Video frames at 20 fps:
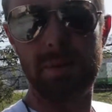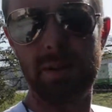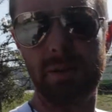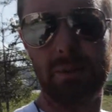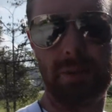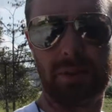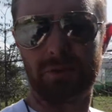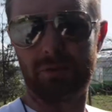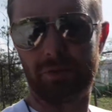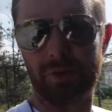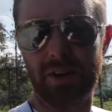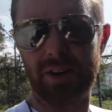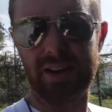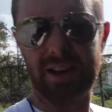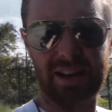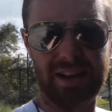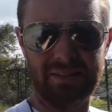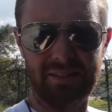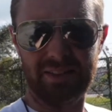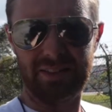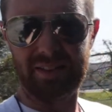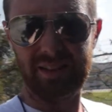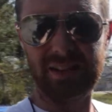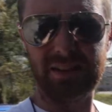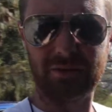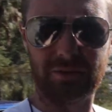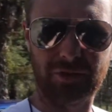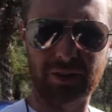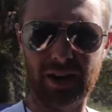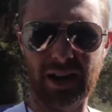meeting with a friend I haven't
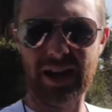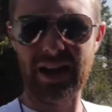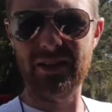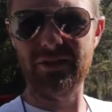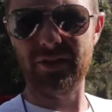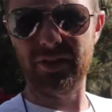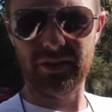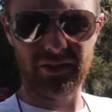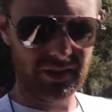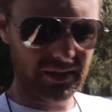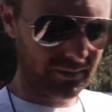seen in forever. His